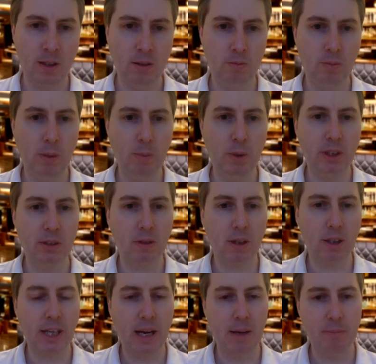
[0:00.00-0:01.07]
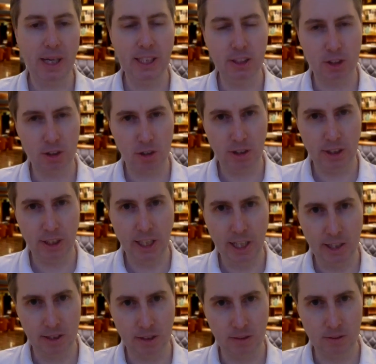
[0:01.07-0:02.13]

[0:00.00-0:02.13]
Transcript: When will you run campaigns during the year?